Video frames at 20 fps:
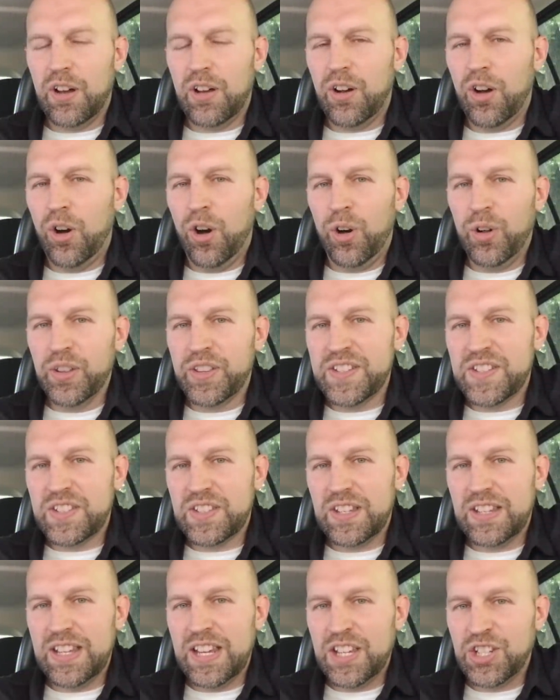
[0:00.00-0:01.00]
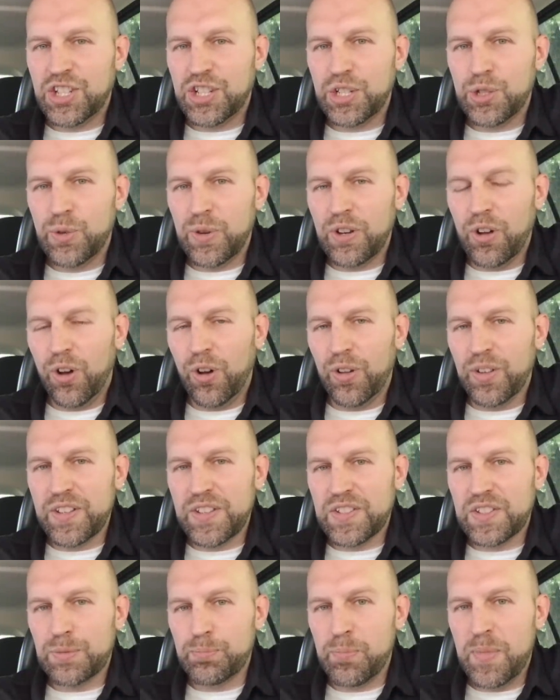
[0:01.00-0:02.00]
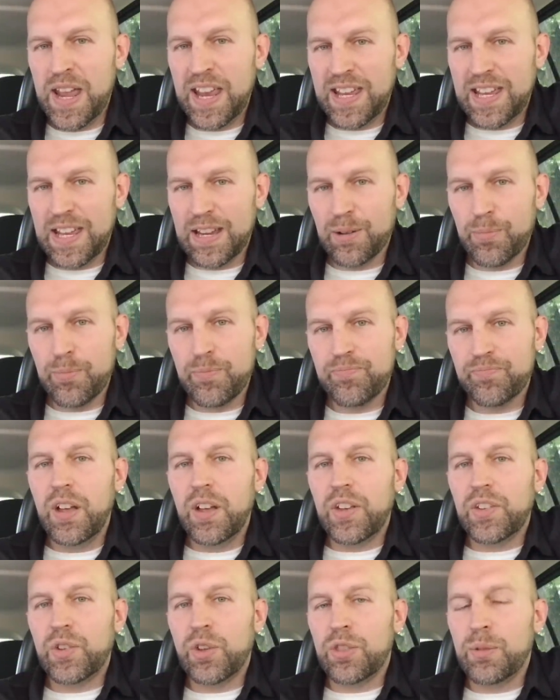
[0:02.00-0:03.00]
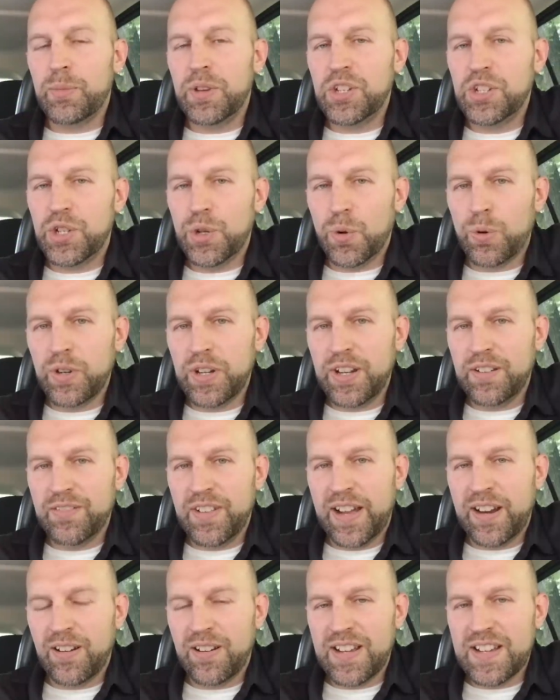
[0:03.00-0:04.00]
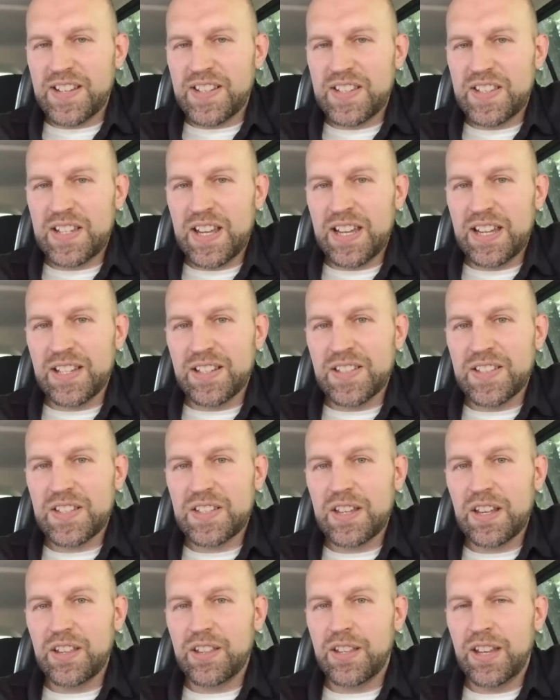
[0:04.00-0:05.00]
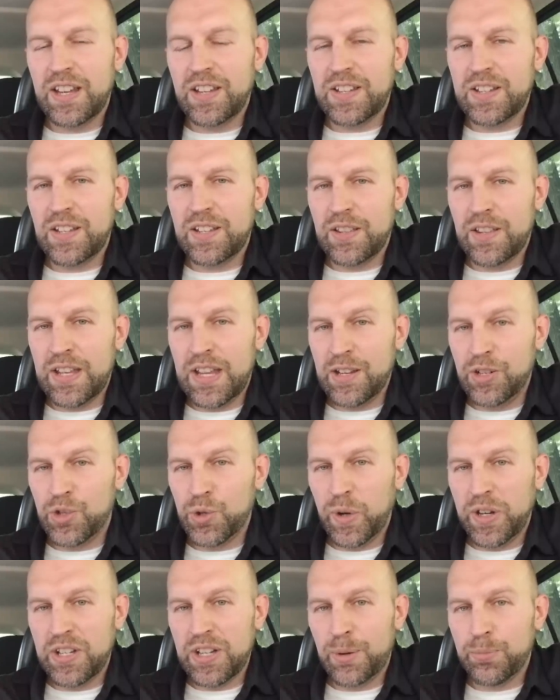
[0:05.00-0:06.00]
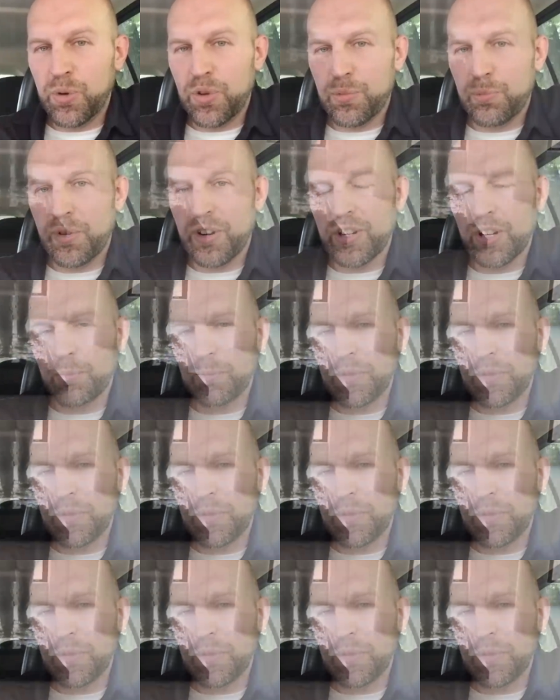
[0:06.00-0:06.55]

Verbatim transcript: all this issue and all this mayhem. So the majority of Latter-day Saints, they, they joined up with Brigham